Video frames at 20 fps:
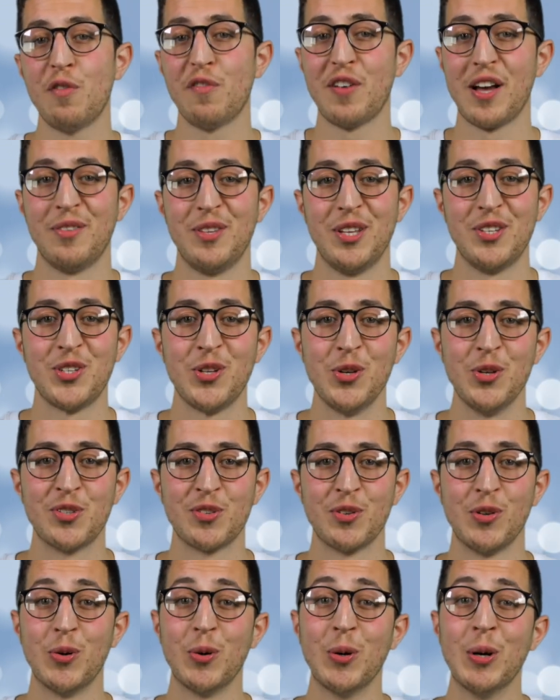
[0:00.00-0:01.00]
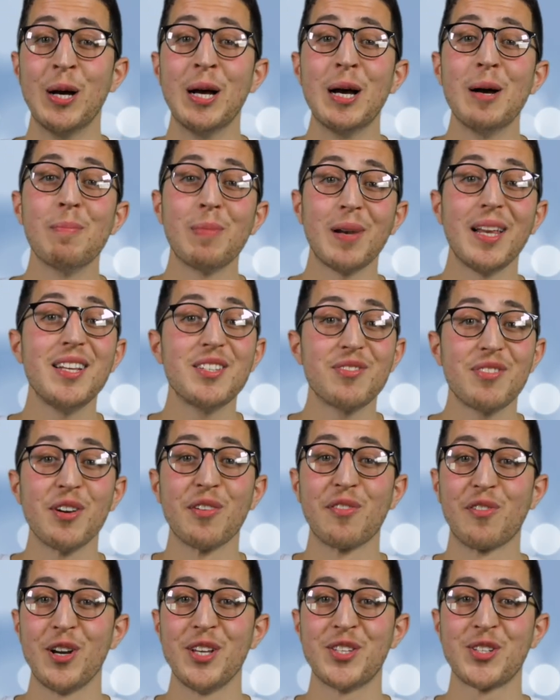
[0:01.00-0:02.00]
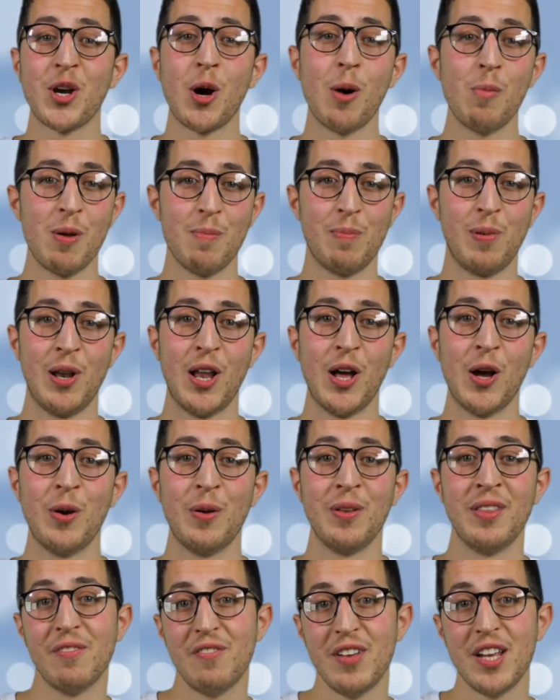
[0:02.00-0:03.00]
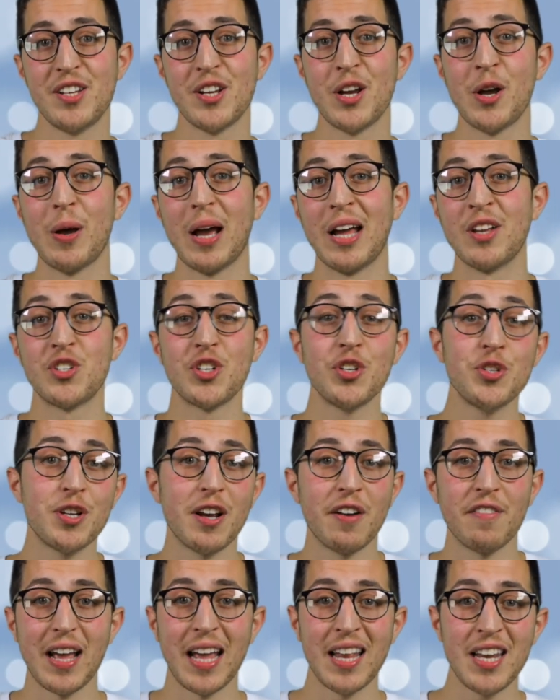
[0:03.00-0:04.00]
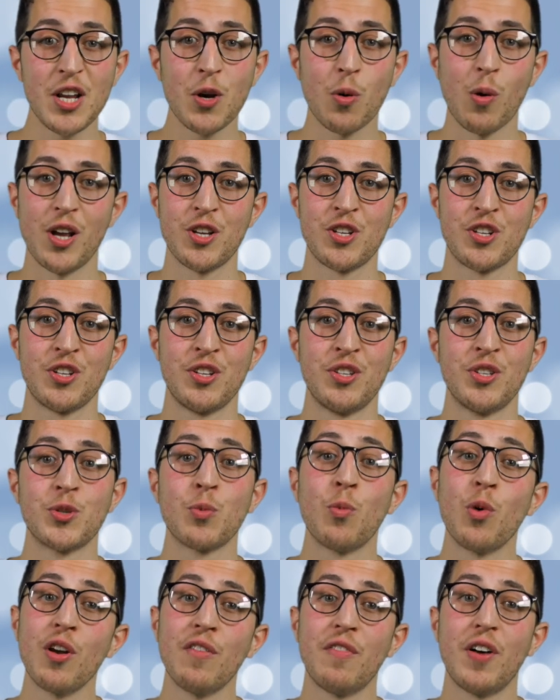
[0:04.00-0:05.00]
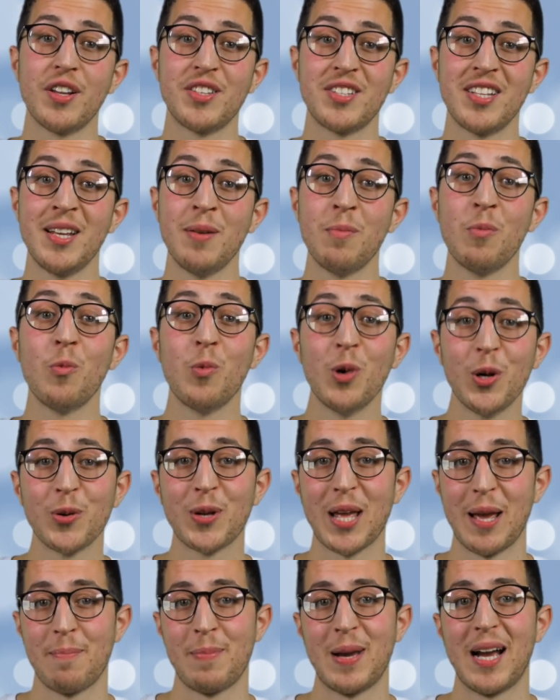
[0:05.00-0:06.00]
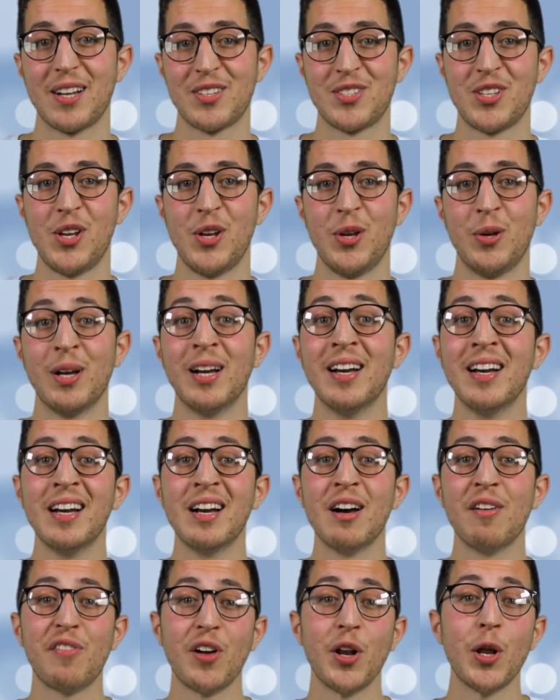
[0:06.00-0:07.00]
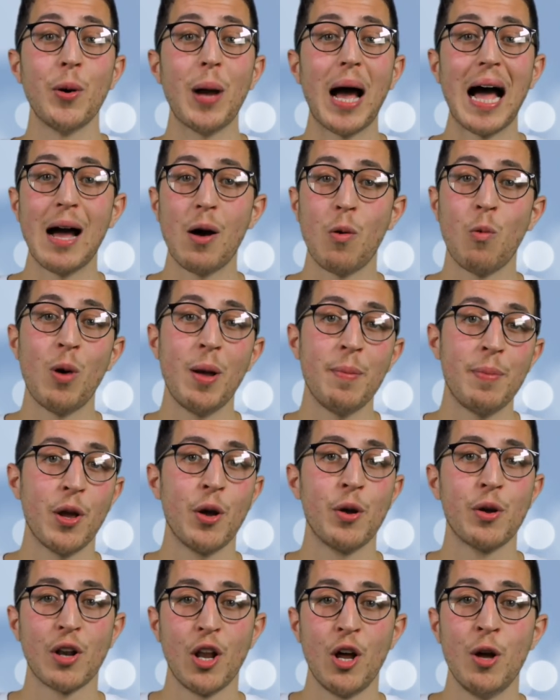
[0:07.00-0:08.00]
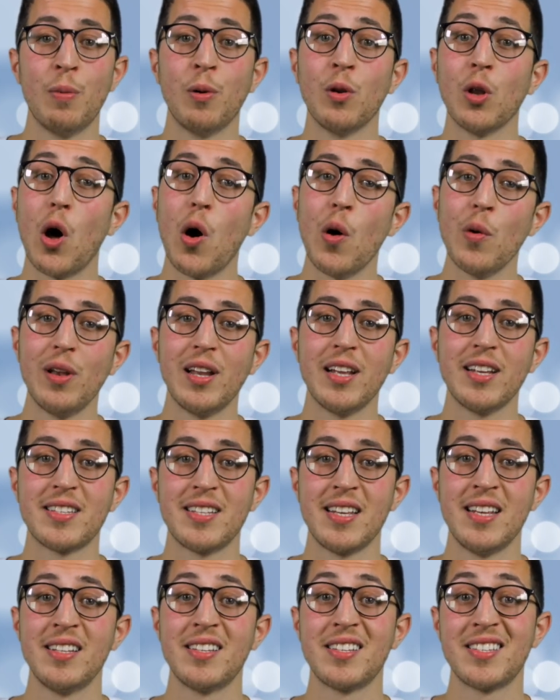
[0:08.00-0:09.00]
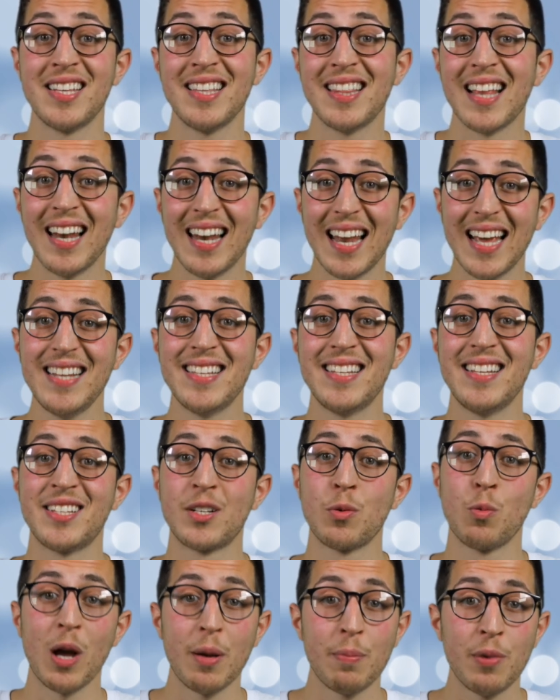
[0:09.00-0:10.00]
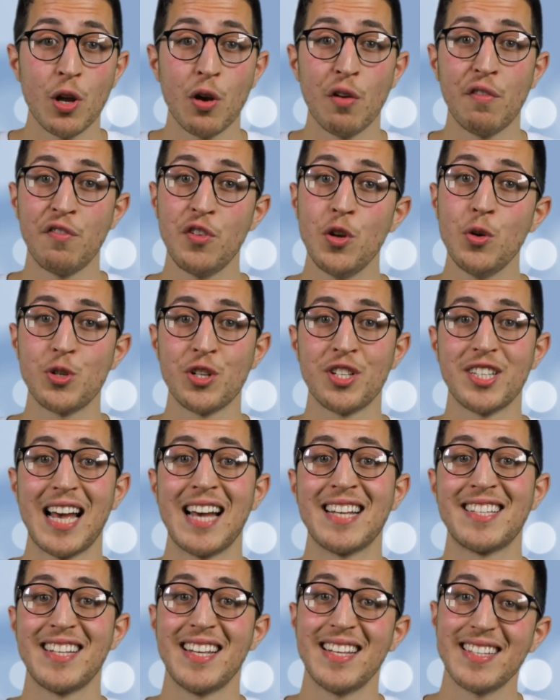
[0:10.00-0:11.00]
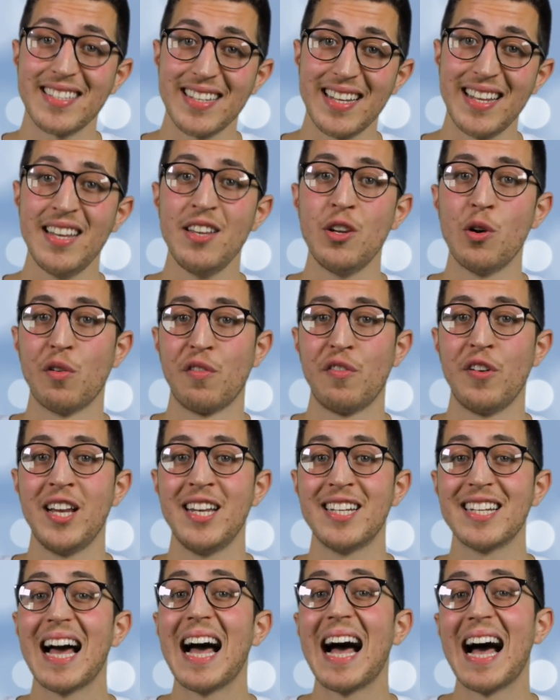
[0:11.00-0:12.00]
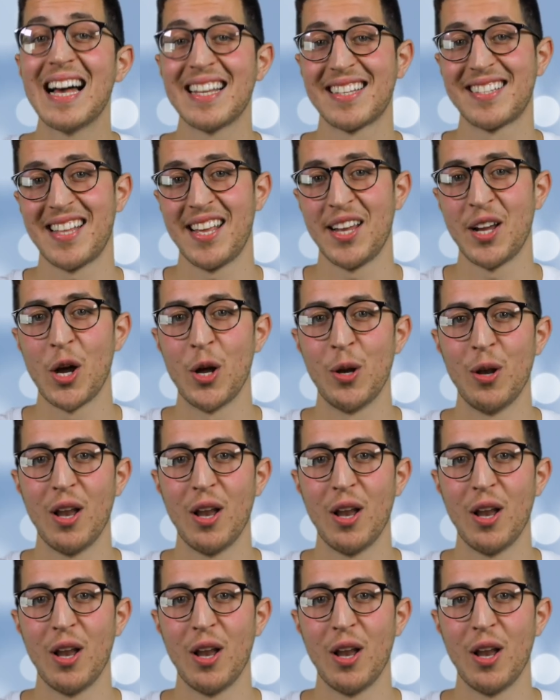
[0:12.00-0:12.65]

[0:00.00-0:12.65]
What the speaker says: you found this useful. Please feel free to comment below in the video, and should you have any questions, one of our team will get back to you. Follow @Webeo Global on LinkedIn to see the latest Webeo Futures assets in your feed as they go